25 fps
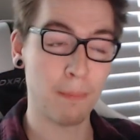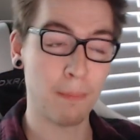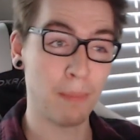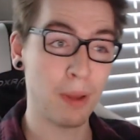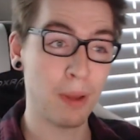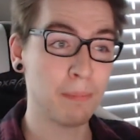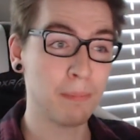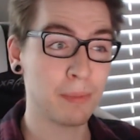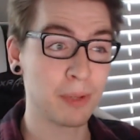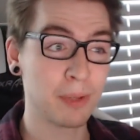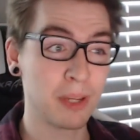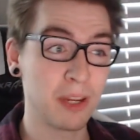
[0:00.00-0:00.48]

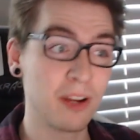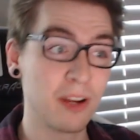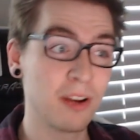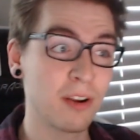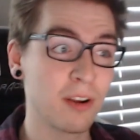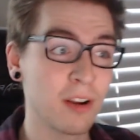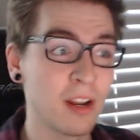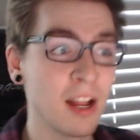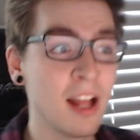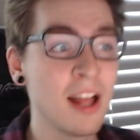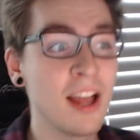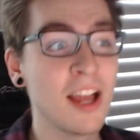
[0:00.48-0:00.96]

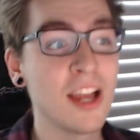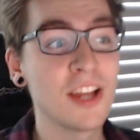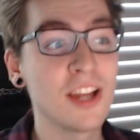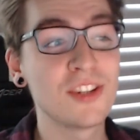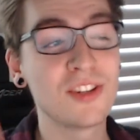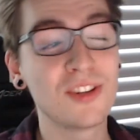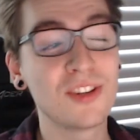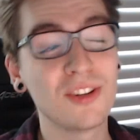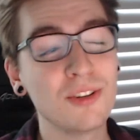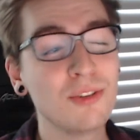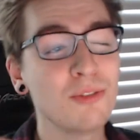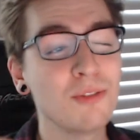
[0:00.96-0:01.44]
here,
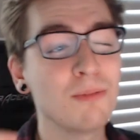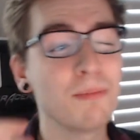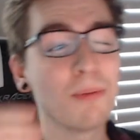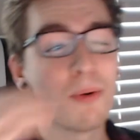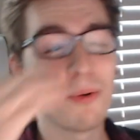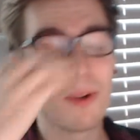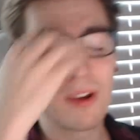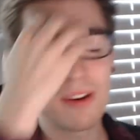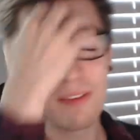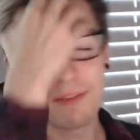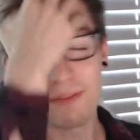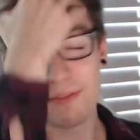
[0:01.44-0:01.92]

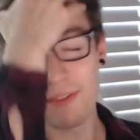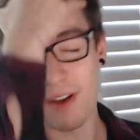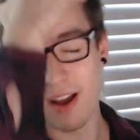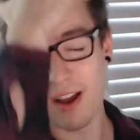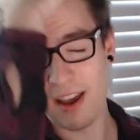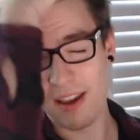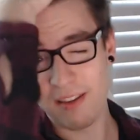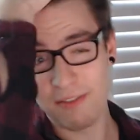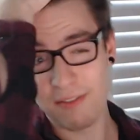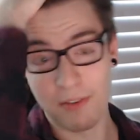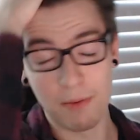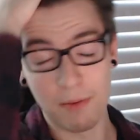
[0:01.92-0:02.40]

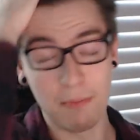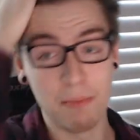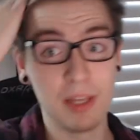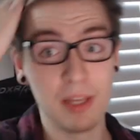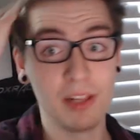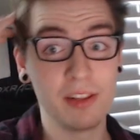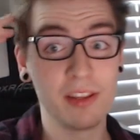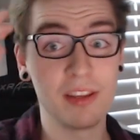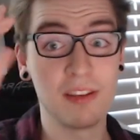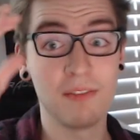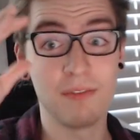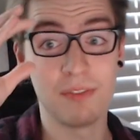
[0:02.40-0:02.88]
2.5
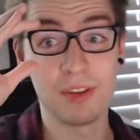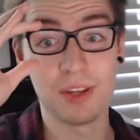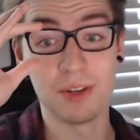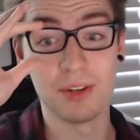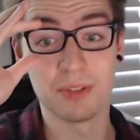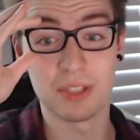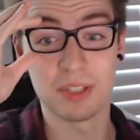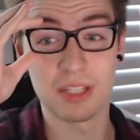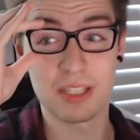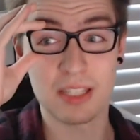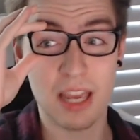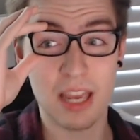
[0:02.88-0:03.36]
million
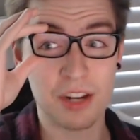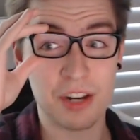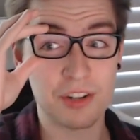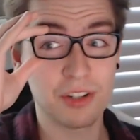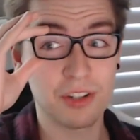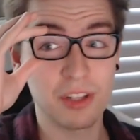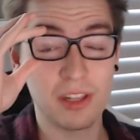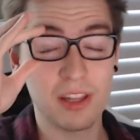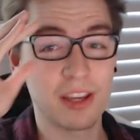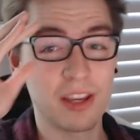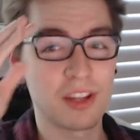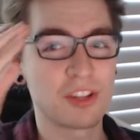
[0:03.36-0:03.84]
views. It's
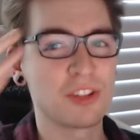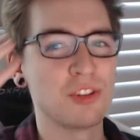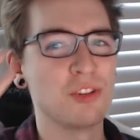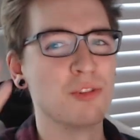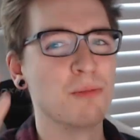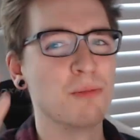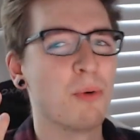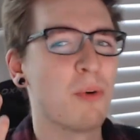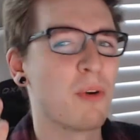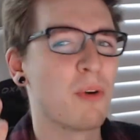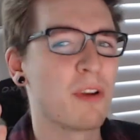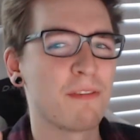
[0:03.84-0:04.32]
actually like
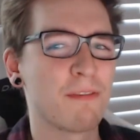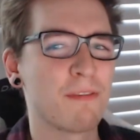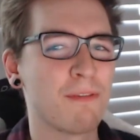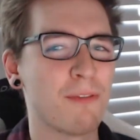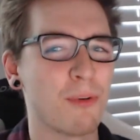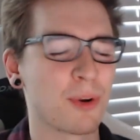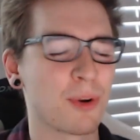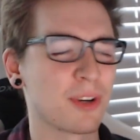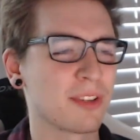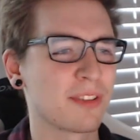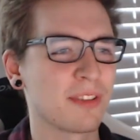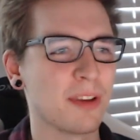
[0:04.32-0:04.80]

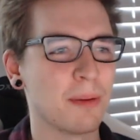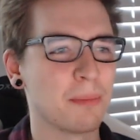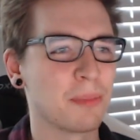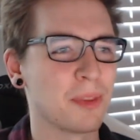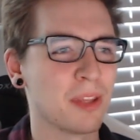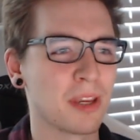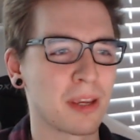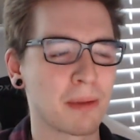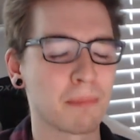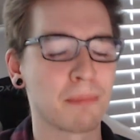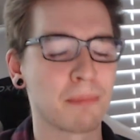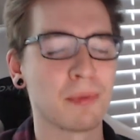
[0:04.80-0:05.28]
2.4
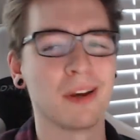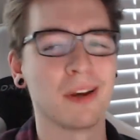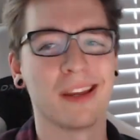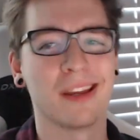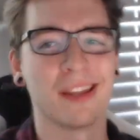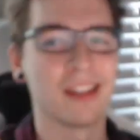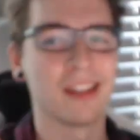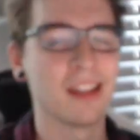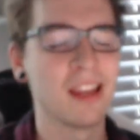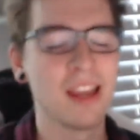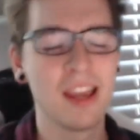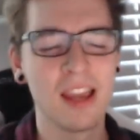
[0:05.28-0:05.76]
something,
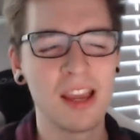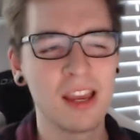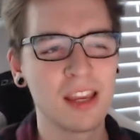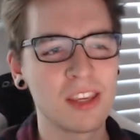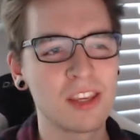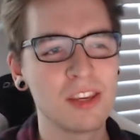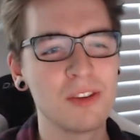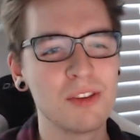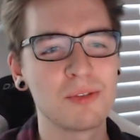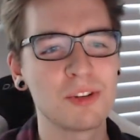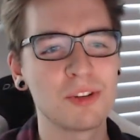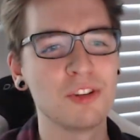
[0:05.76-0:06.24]
but
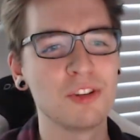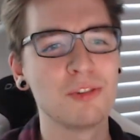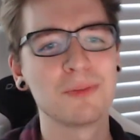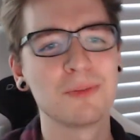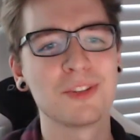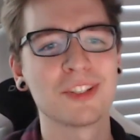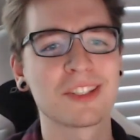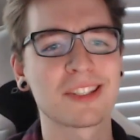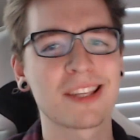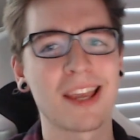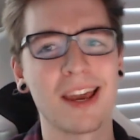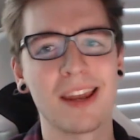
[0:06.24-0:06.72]
YouTube
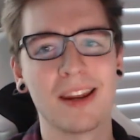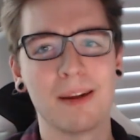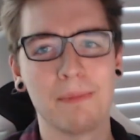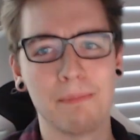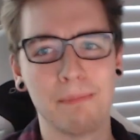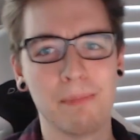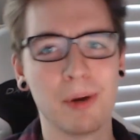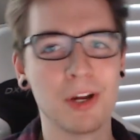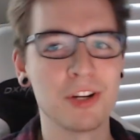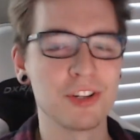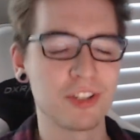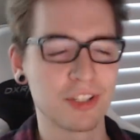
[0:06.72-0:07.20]
just kind
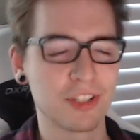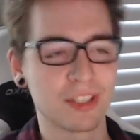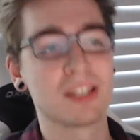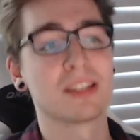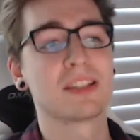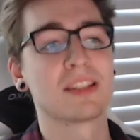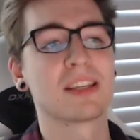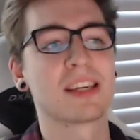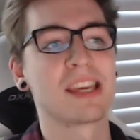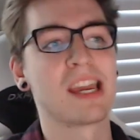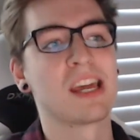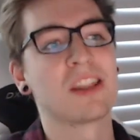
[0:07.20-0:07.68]
of bunches it
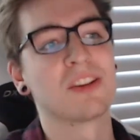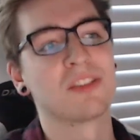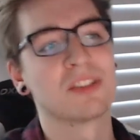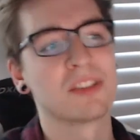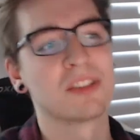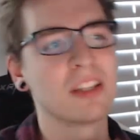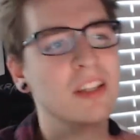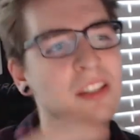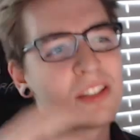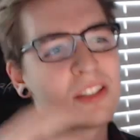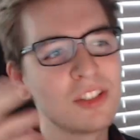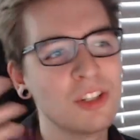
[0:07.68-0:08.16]
together
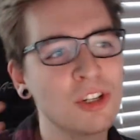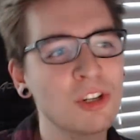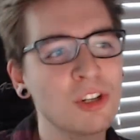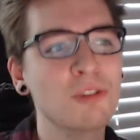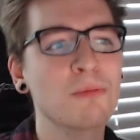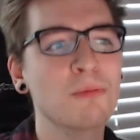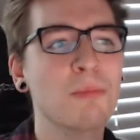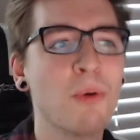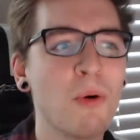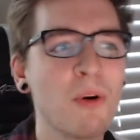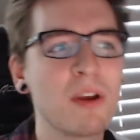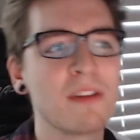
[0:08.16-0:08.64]
to
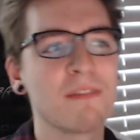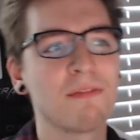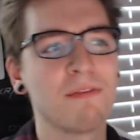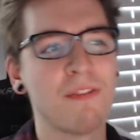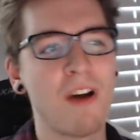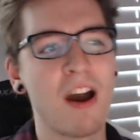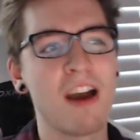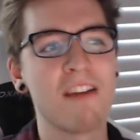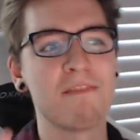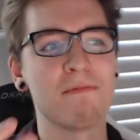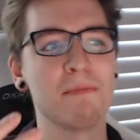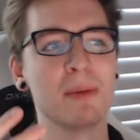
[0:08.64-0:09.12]

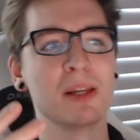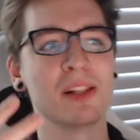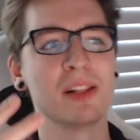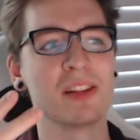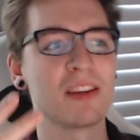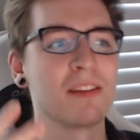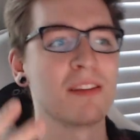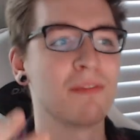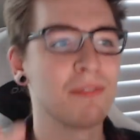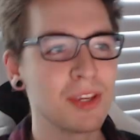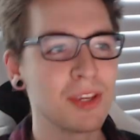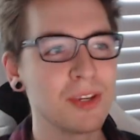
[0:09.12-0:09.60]
2.5
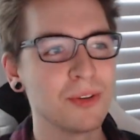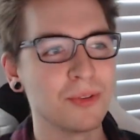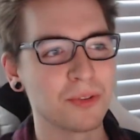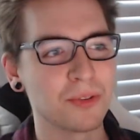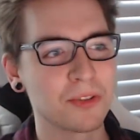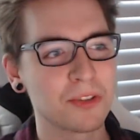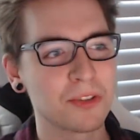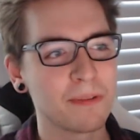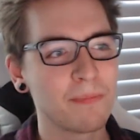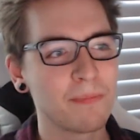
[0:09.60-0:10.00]
million views.